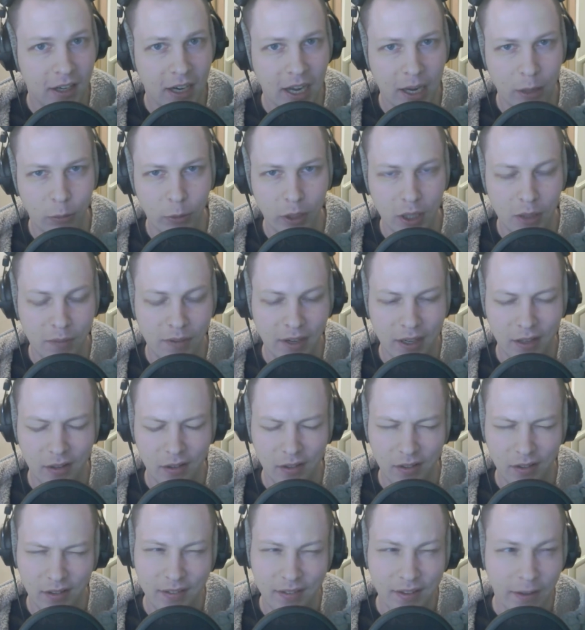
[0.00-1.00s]
I win
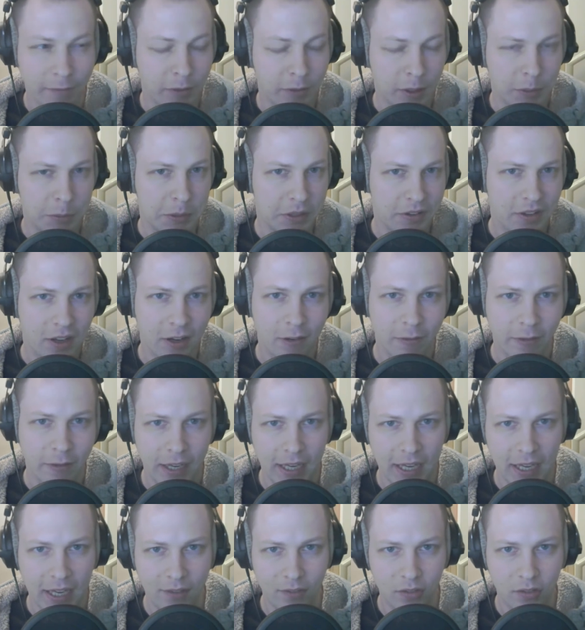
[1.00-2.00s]
about 70% of my
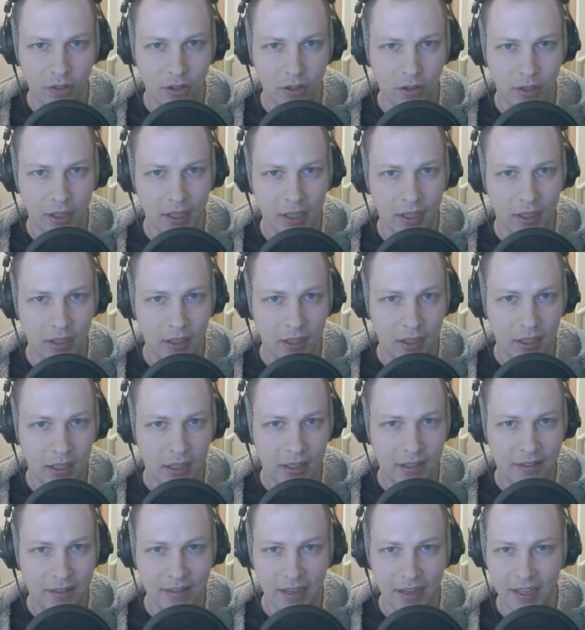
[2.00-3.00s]
games going
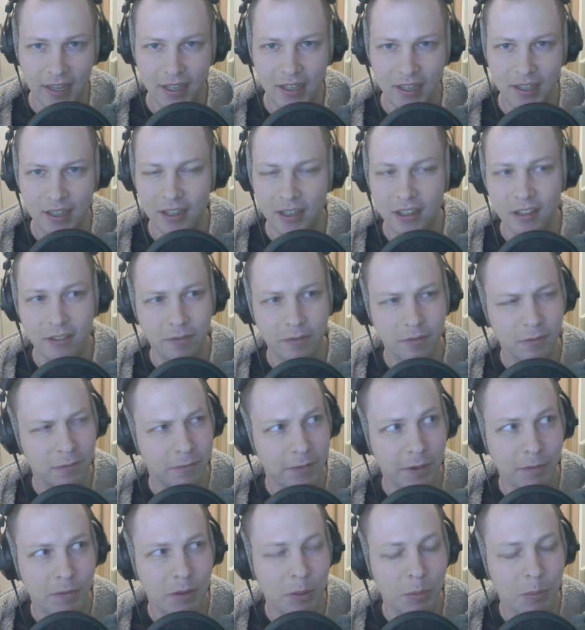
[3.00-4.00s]
second and
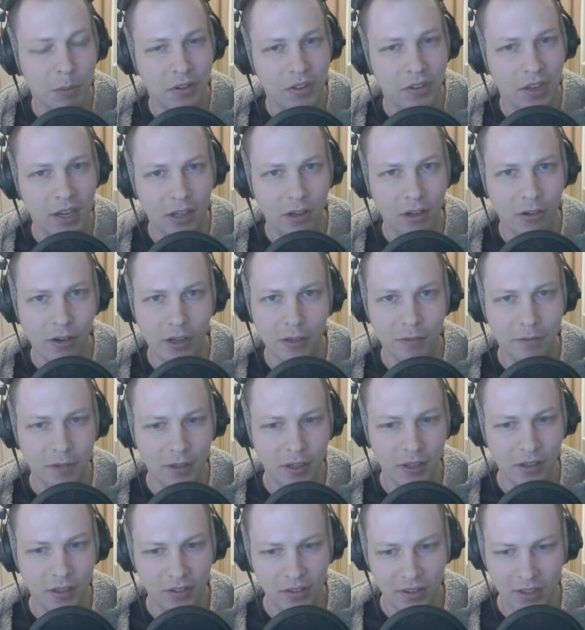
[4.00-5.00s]
50% going
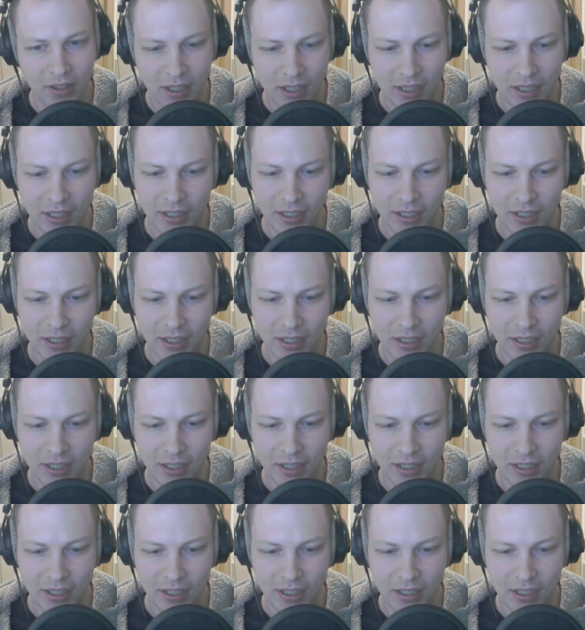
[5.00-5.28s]
first.